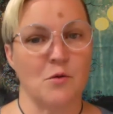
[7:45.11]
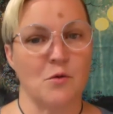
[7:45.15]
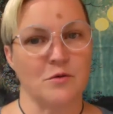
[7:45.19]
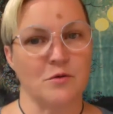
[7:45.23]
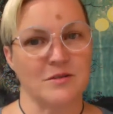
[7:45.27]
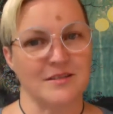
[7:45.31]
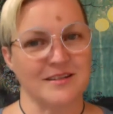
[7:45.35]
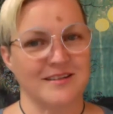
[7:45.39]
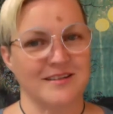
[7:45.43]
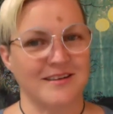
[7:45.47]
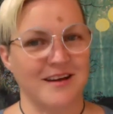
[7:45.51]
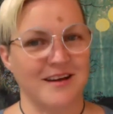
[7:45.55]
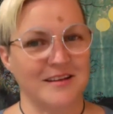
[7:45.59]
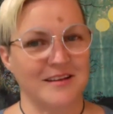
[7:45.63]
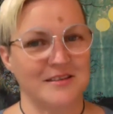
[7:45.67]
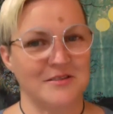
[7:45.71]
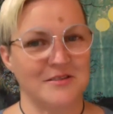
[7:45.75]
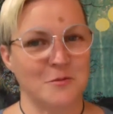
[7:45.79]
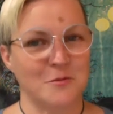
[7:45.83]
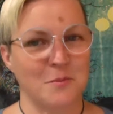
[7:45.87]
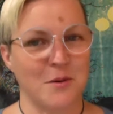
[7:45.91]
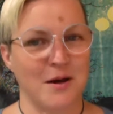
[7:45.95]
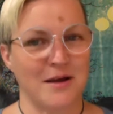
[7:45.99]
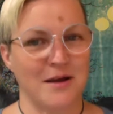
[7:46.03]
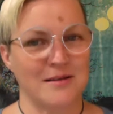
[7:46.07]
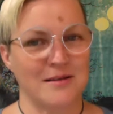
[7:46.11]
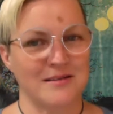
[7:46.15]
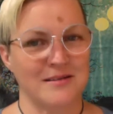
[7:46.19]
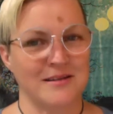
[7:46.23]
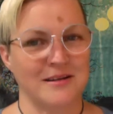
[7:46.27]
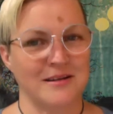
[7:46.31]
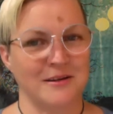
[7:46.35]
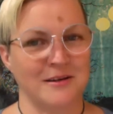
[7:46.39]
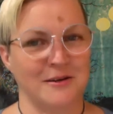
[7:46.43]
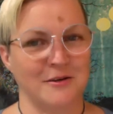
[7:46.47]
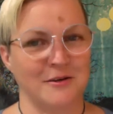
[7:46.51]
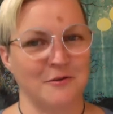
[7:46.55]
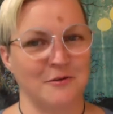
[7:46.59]
Was it not so
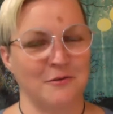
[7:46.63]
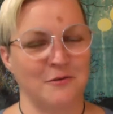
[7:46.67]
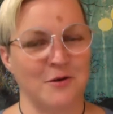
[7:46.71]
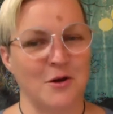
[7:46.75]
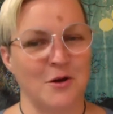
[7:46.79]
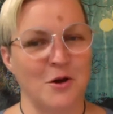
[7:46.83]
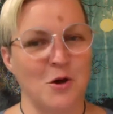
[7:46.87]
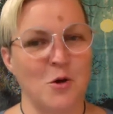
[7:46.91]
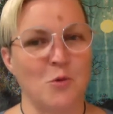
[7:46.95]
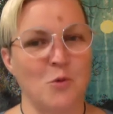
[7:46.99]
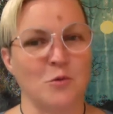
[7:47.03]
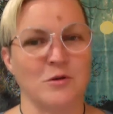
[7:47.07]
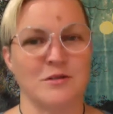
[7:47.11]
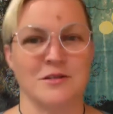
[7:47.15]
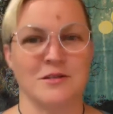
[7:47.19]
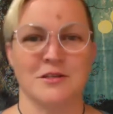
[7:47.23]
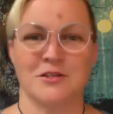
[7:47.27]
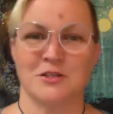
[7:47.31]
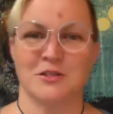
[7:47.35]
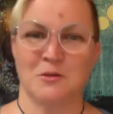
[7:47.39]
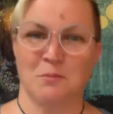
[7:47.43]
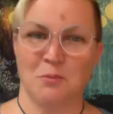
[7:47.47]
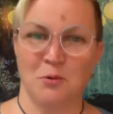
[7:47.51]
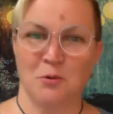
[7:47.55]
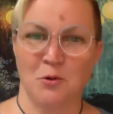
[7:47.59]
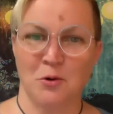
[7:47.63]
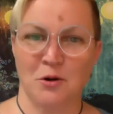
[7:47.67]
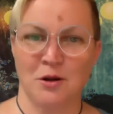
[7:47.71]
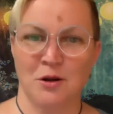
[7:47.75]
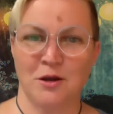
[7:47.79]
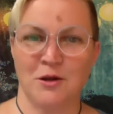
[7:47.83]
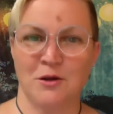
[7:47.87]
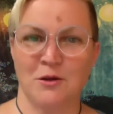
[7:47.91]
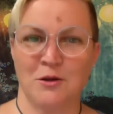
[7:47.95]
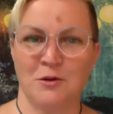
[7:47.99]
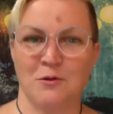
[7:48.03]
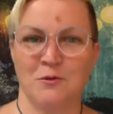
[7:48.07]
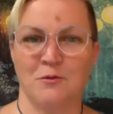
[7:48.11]
positive? Was it
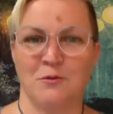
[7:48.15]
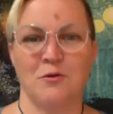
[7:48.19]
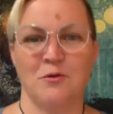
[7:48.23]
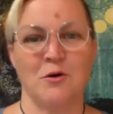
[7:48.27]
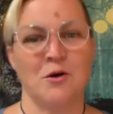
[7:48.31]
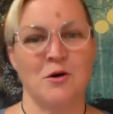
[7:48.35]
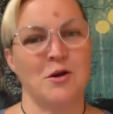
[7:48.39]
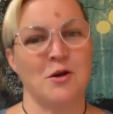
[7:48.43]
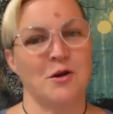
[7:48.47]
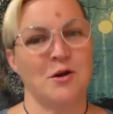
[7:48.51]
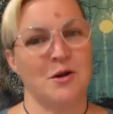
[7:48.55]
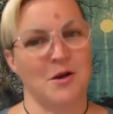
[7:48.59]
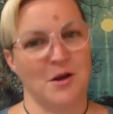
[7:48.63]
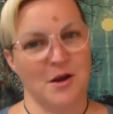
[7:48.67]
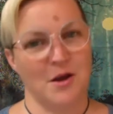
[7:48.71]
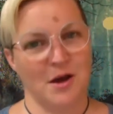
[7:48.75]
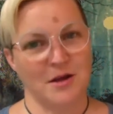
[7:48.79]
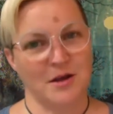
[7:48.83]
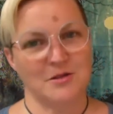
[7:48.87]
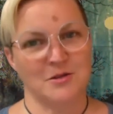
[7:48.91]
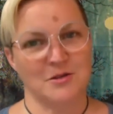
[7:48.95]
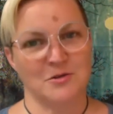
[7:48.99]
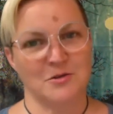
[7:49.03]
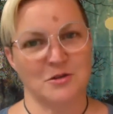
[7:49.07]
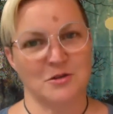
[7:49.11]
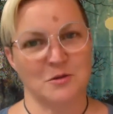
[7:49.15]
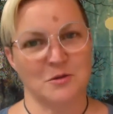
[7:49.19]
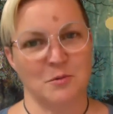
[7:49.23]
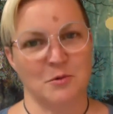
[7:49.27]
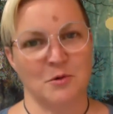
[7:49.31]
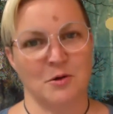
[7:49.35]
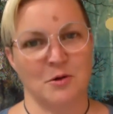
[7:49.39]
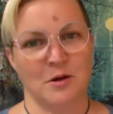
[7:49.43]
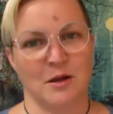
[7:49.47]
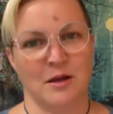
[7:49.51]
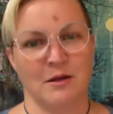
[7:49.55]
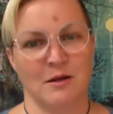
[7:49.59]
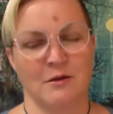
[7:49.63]
supportive? Not so
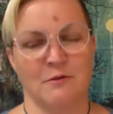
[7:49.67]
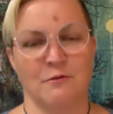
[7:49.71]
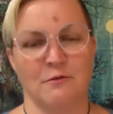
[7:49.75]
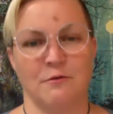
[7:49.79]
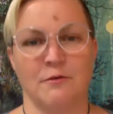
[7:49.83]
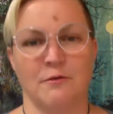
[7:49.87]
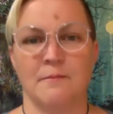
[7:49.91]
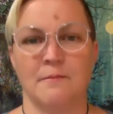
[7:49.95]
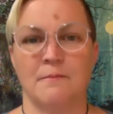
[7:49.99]
supportive?